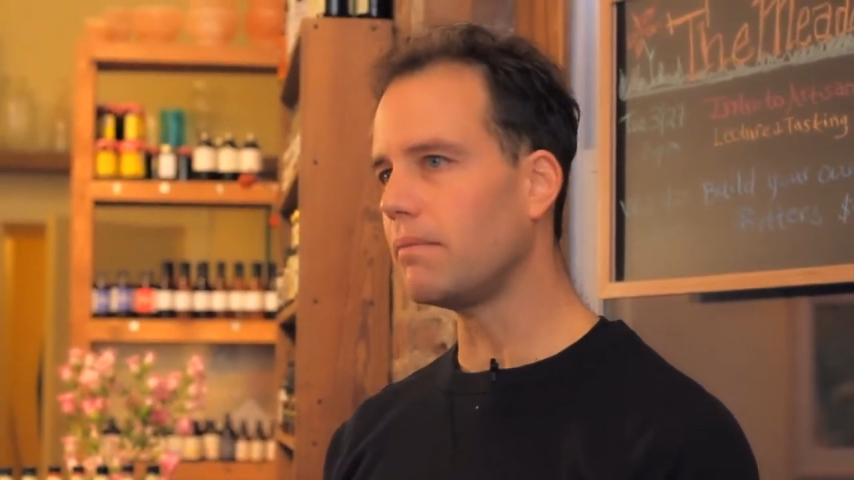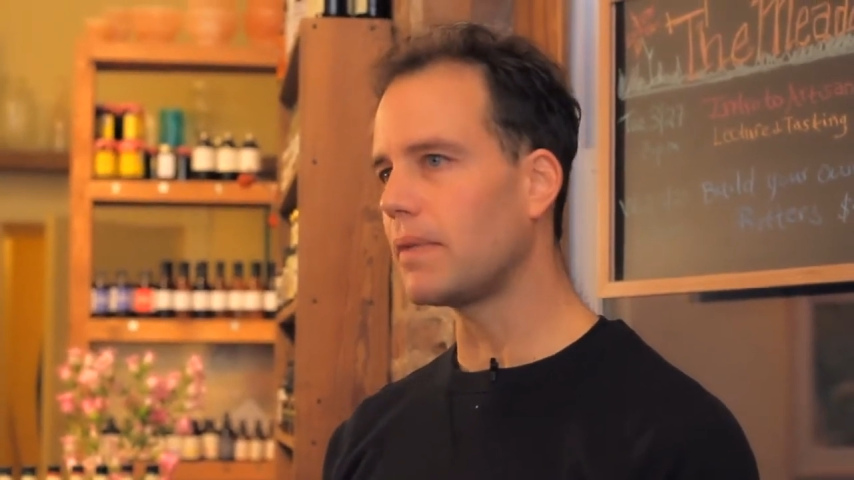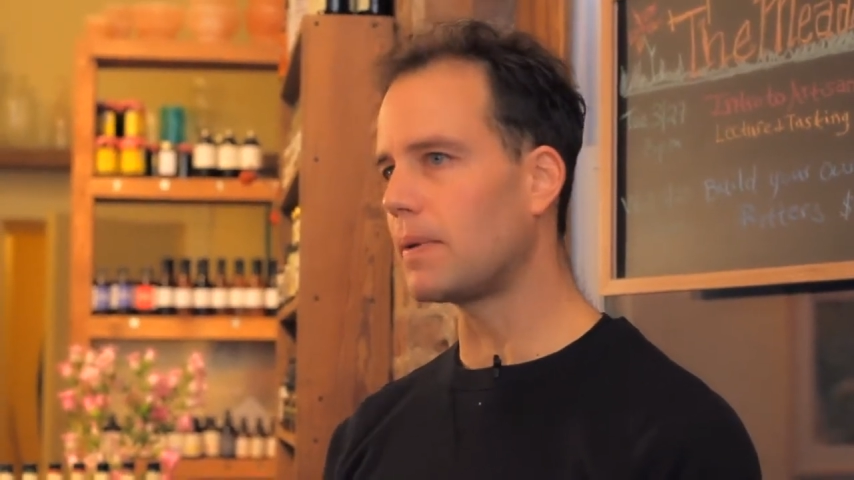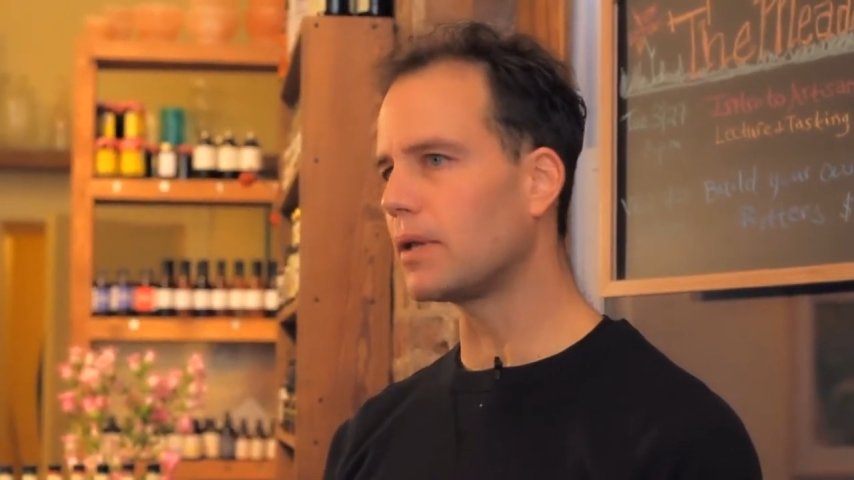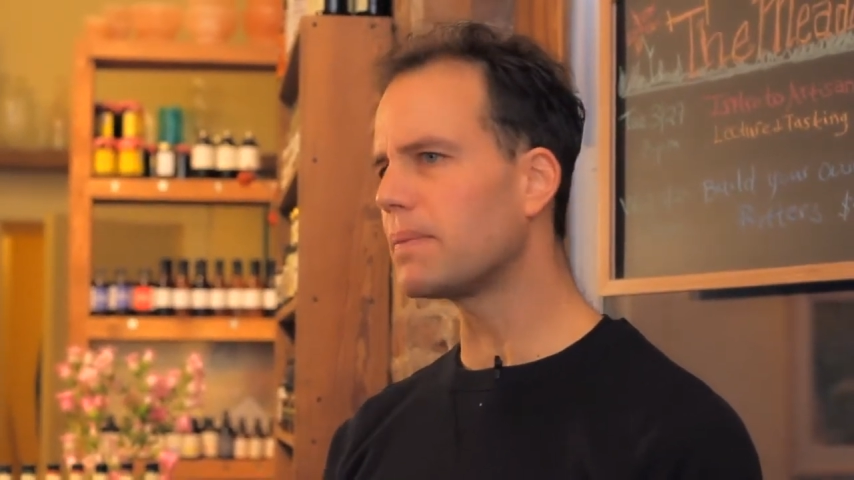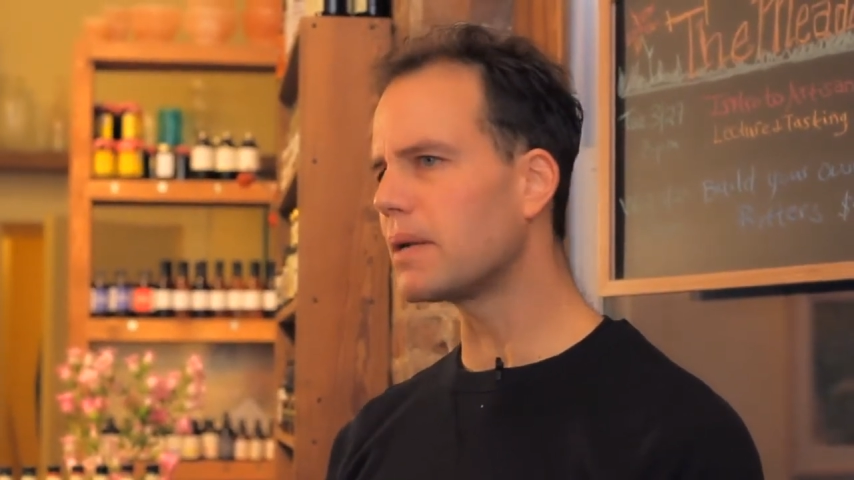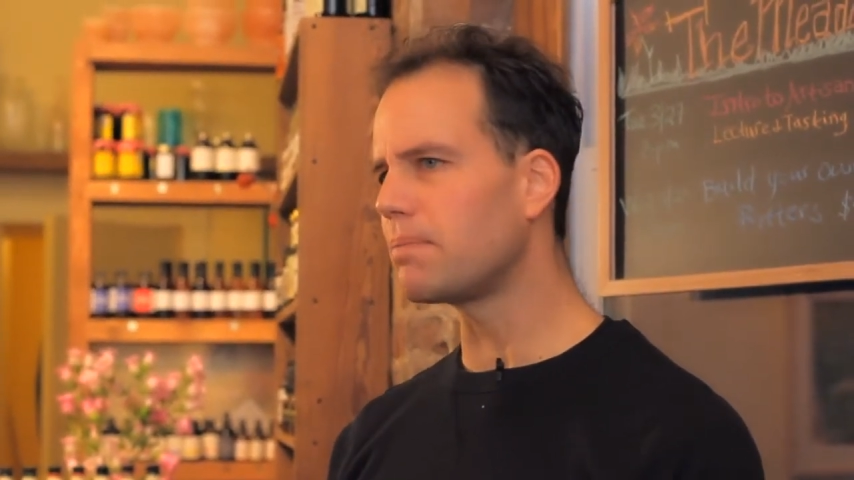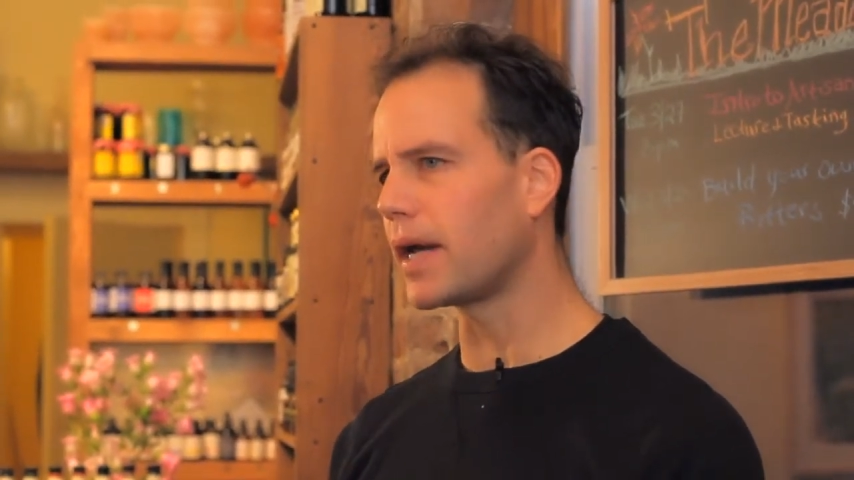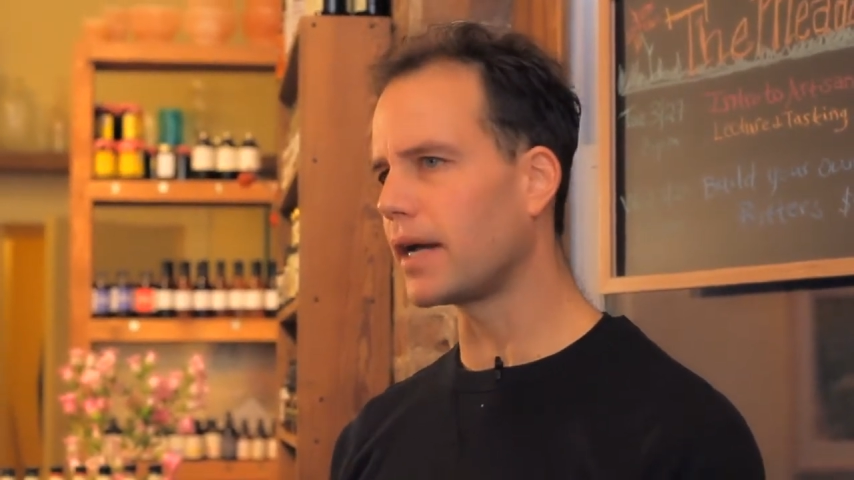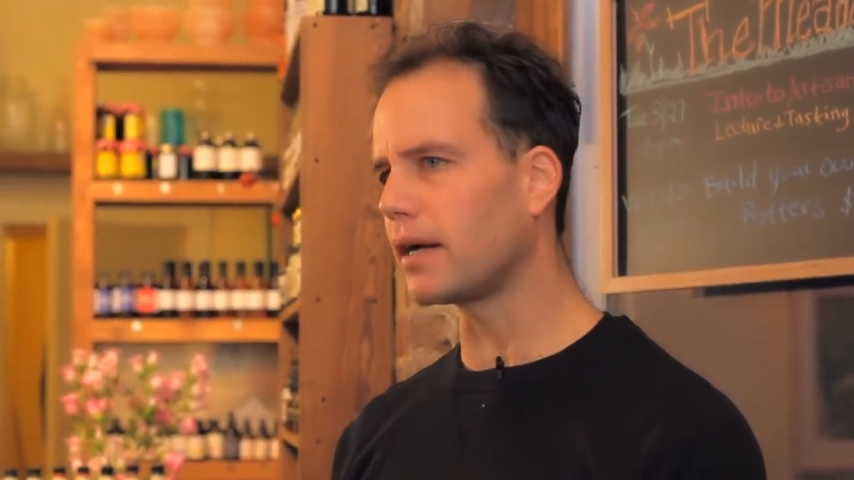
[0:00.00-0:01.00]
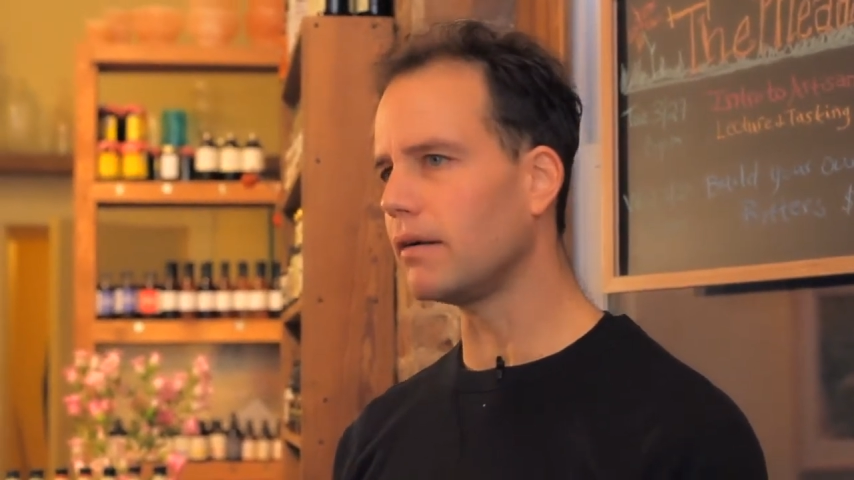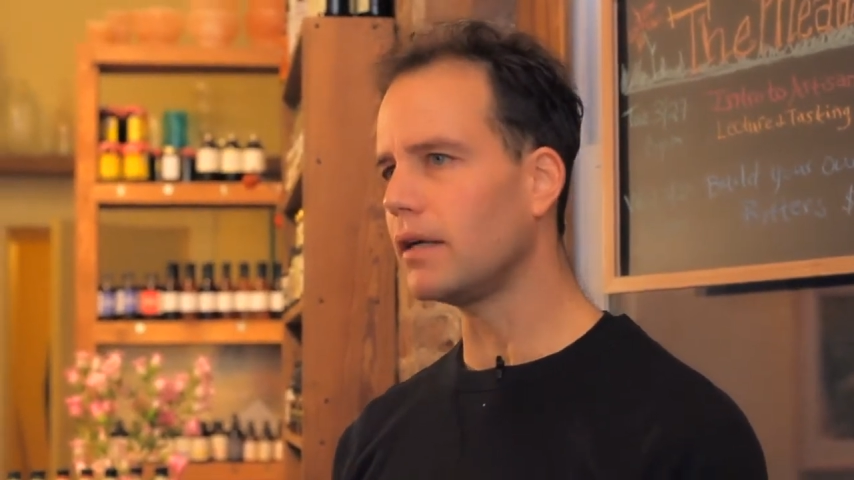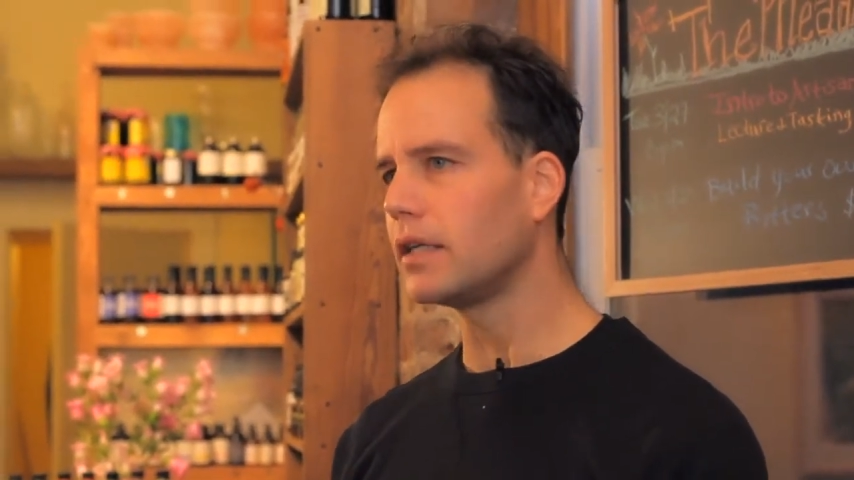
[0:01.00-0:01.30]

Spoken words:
maybe a little bit of pear,